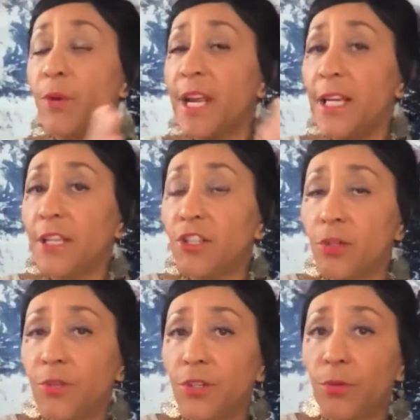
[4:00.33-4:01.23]
bring it
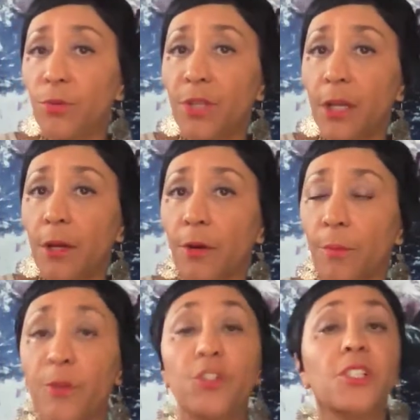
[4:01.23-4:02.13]
into the new year.
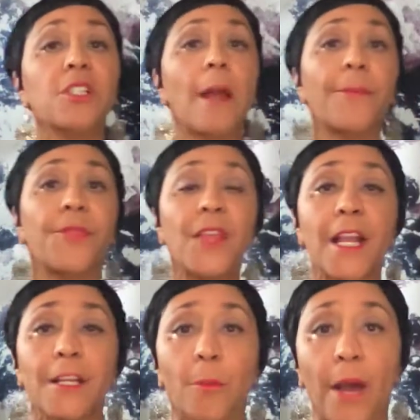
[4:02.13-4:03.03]
You should stop
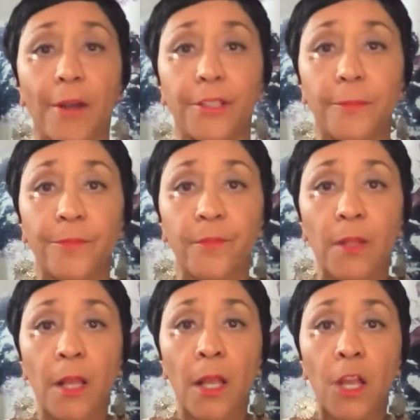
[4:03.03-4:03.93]
thinking about it.
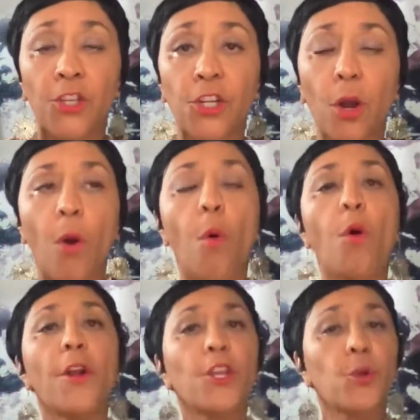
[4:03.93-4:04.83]
You know,
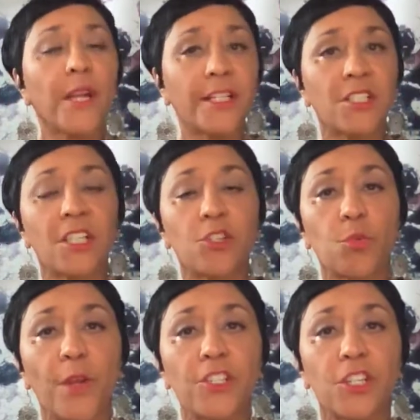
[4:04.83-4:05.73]
or you're in a
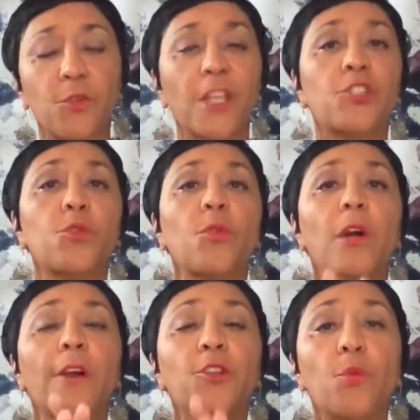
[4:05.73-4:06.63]
situation that you
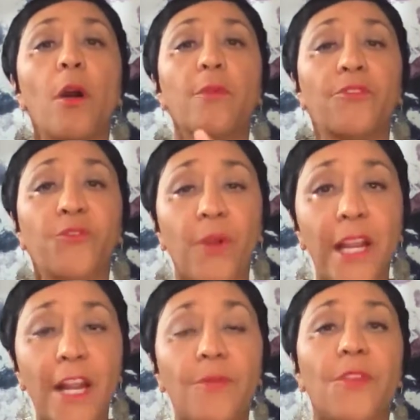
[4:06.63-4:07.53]
are
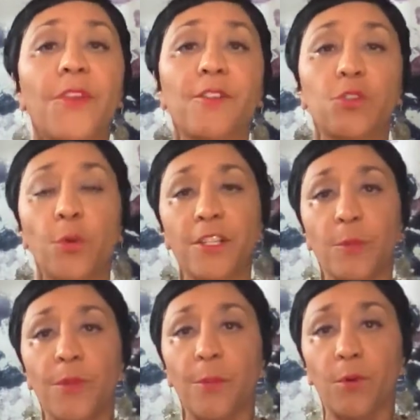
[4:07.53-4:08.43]
afraid that there's going
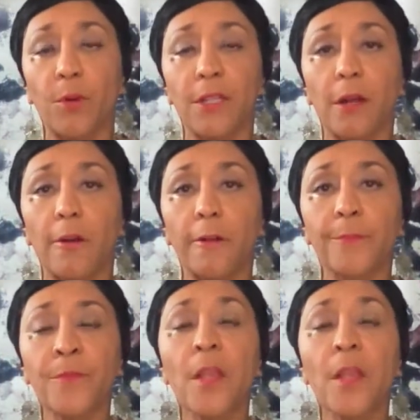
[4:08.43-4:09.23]
to be a broken heart.